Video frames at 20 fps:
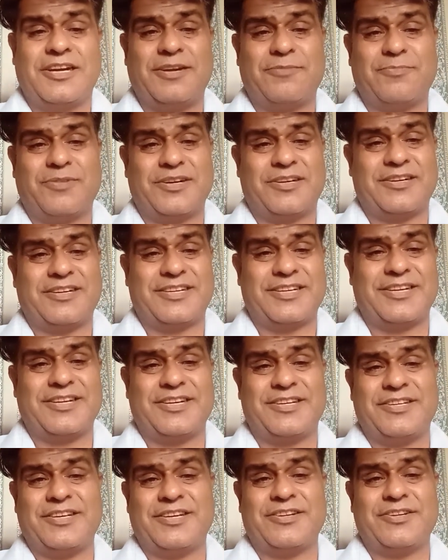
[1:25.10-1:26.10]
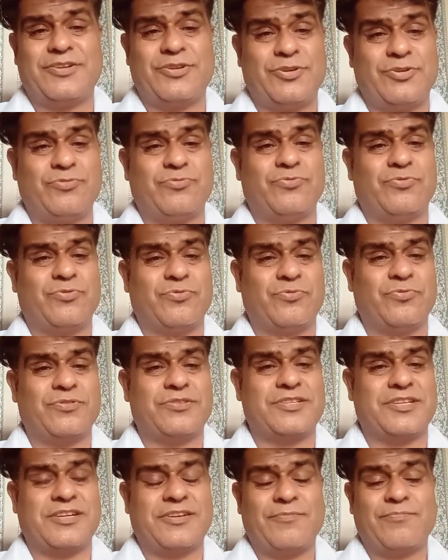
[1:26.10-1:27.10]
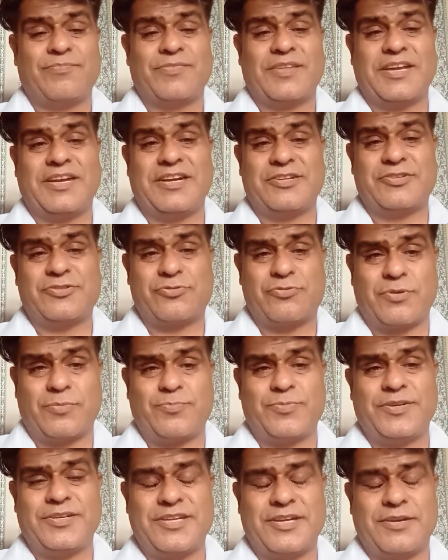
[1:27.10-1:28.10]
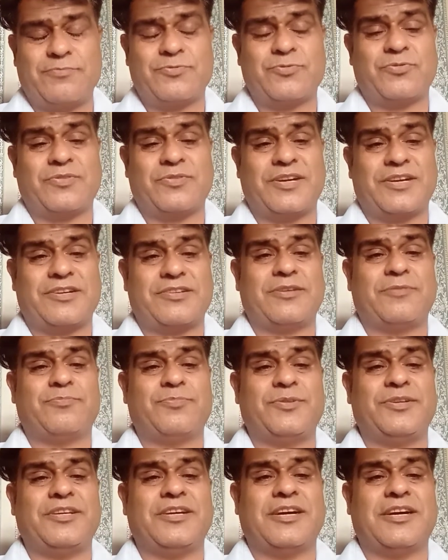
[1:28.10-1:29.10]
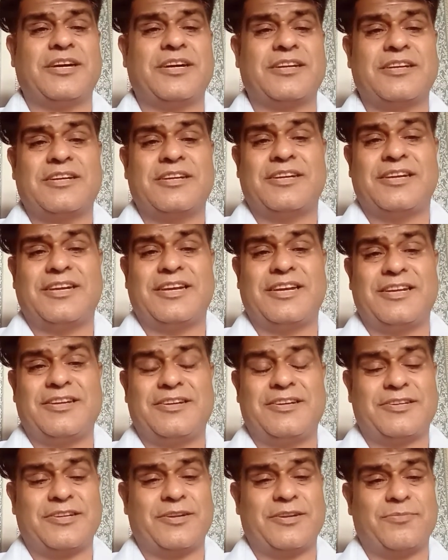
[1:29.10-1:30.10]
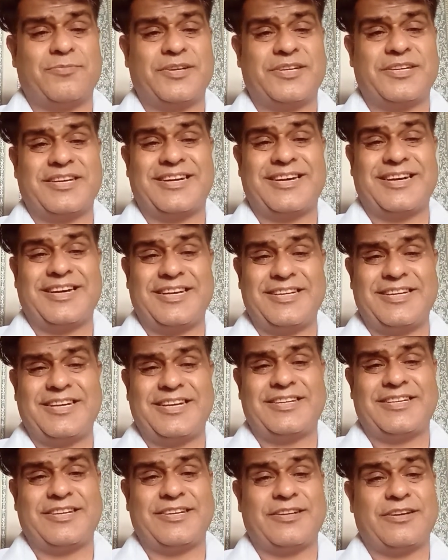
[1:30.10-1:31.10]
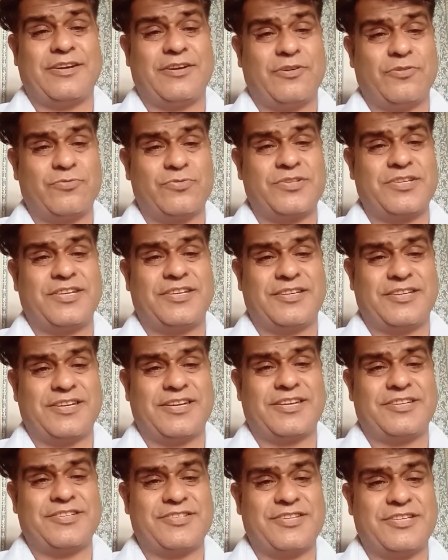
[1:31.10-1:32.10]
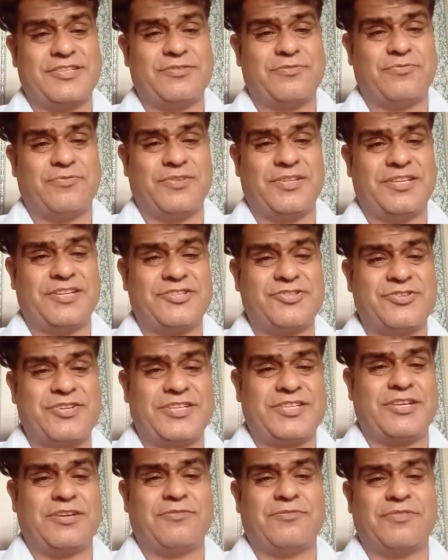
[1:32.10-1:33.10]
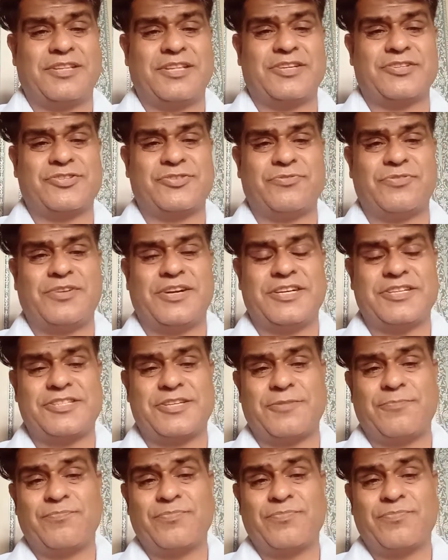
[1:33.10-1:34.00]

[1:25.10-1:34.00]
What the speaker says: but Canadian new rules and stopping them to get the PR and little bit highlighting housing crisis with stitching with the students